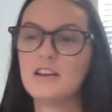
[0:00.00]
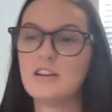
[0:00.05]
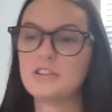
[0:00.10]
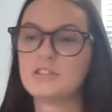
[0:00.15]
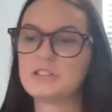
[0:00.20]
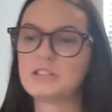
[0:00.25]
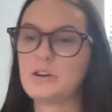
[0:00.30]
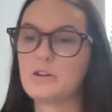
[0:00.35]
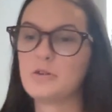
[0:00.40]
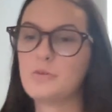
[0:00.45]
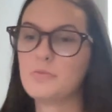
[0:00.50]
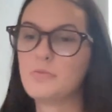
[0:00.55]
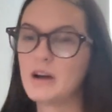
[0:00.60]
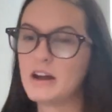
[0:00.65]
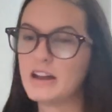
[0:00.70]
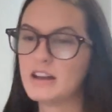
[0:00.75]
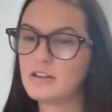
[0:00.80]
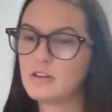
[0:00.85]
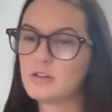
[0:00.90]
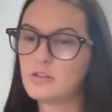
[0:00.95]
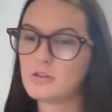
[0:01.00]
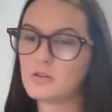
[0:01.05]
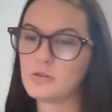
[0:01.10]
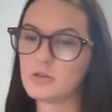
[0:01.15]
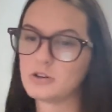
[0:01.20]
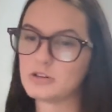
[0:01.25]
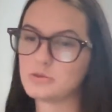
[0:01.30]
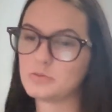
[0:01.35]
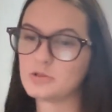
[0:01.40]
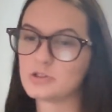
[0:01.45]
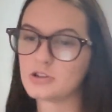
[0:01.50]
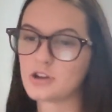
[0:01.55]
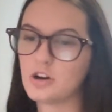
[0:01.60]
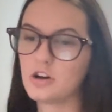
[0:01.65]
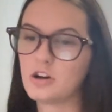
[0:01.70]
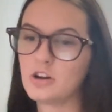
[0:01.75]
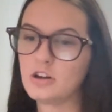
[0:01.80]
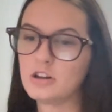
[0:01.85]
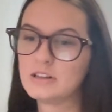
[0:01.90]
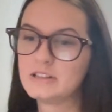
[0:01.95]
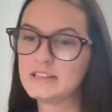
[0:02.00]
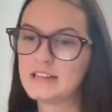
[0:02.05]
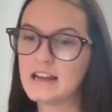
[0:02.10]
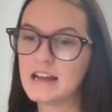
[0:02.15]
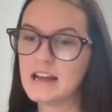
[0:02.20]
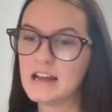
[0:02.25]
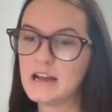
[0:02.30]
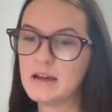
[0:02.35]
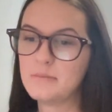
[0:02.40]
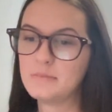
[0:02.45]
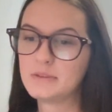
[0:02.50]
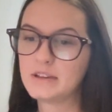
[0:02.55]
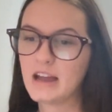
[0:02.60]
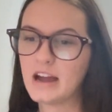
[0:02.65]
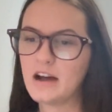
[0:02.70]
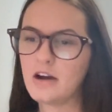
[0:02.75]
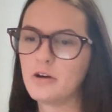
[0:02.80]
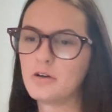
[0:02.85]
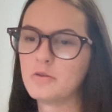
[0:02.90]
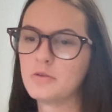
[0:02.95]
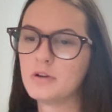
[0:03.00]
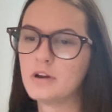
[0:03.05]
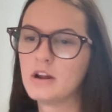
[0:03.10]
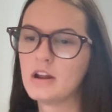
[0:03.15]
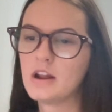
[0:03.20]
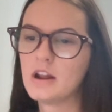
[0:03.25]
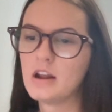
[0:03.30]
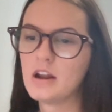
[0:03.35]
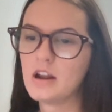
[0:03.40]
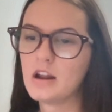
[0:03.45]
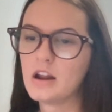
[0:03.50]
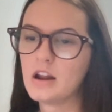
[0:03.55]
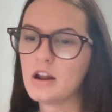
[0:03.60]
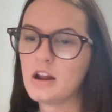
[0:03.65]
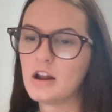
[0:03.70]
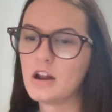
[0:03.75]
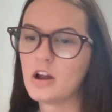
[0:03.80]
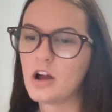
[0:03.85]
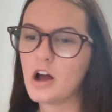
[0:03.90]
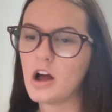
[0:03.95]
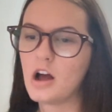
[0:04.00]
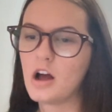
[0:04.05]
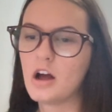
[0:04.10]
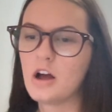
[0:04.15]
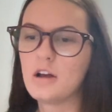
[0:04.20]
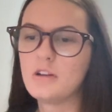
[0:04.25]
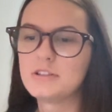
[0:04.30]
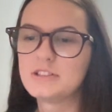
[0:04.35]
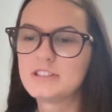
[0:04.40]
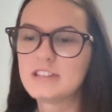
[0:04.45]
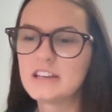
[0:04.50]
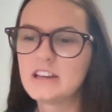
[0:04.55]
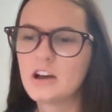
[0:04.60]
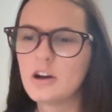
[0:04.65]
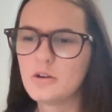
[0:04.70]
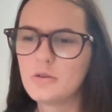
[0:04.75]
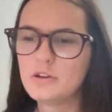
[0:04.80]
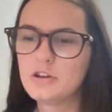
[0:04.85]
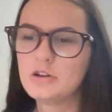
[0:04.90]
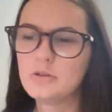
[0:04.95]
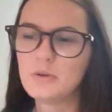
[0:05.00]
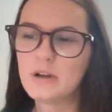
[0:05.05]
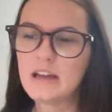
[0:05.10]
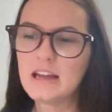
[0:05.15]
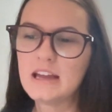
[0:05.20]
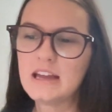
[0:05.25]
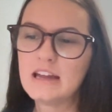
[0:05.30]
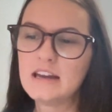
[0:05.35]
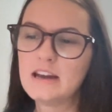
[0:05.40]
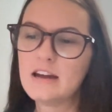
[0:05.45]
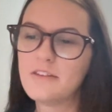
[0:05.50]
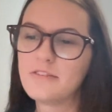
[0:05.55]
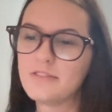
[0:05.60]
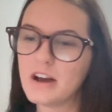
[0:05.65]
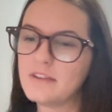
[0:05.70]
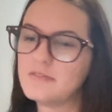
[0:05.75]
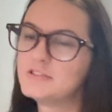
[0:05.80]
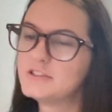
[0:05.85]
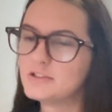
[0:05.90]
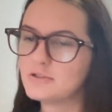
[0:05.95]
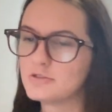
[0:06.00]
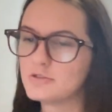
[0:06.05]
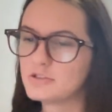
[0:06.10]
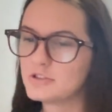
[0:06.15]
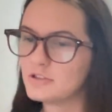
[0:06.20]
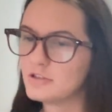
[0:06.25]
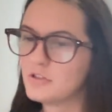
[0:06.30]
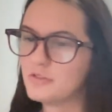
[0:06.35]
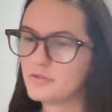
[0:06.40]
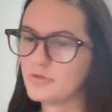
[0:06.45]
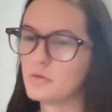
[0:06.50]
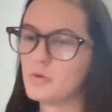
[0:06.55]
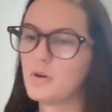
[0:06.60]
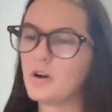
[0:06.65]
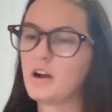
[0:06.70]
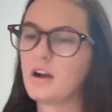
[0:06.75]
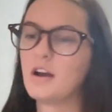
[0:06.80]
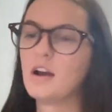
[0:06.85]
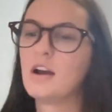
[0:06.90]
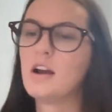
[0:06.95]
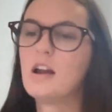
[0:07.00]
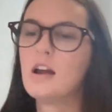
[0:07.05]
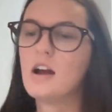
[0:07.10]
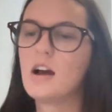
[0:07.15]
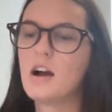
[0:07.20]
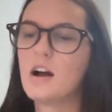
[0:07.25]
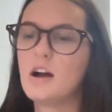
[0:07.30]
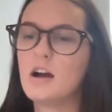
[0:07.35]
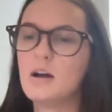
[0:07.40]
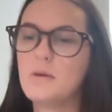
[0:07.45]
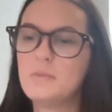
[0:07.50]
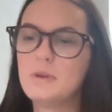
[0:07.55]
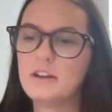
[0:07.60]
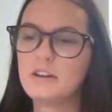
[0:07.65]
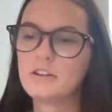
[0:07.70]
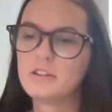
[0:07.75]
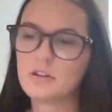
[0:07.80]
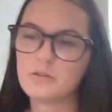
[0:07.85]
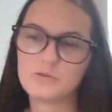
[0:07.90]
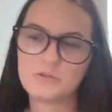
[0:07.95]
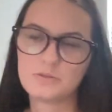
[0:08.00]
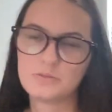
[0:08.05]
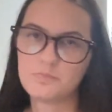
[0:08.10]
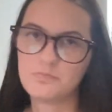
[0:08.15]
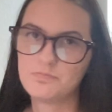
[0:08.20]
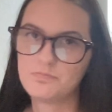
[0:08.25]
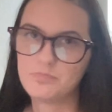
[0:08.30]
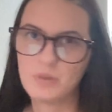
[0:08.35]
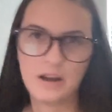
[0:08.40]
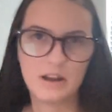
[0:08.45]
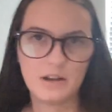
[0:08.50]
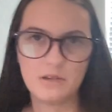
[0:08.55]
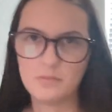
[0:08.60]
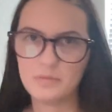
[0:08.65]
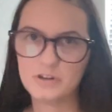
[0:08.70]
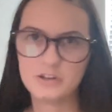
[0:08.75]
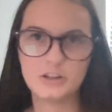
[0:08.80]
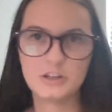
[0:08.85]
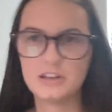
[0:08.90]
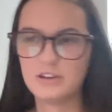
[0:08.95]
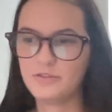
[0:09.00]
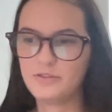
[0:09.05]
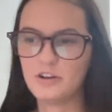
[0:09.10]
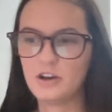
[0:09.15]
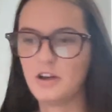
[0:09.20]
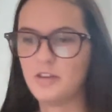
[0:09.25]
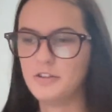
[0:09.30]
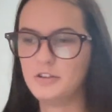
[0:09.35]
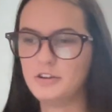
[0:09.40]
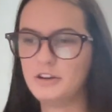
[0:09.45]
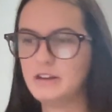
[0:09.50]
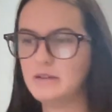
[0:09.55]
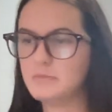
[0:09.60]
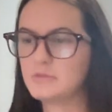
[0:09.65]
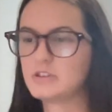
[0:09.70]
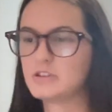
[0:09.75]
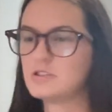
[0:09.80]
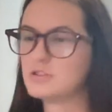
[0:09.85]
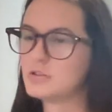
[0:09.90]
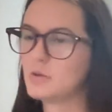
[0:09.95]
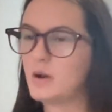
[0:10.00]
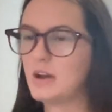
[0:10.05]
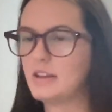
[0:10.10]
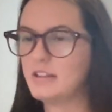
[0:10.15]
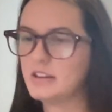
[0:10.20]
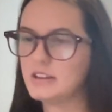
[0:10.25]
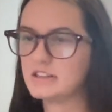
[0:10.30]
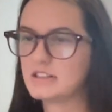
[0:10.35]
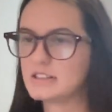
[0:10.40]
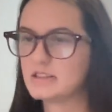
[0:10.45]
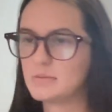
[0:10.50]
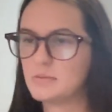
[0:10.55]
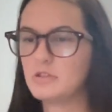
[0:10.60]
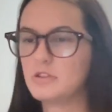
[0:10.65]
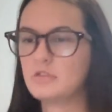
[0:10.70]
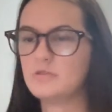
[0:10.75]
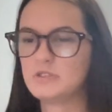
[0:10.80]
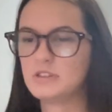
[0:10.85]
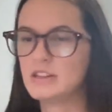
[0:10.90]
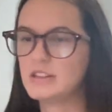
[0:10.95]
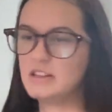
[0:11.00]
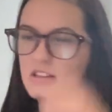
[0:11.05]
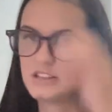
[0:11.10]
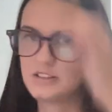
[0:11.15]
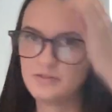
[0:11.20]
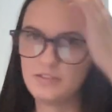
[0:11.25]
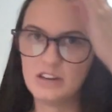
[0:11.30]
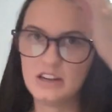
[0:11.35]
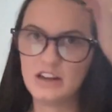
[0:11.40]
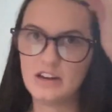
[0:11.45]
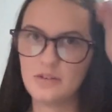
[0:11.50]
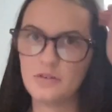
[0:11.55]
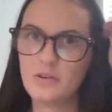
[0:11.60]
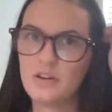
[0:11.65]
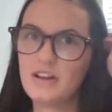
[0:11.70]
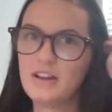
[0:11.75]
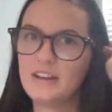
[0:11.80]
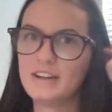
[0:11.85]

So my course was called COUN5004. It goes by a bunch of different other names, so I linked some of those in this video.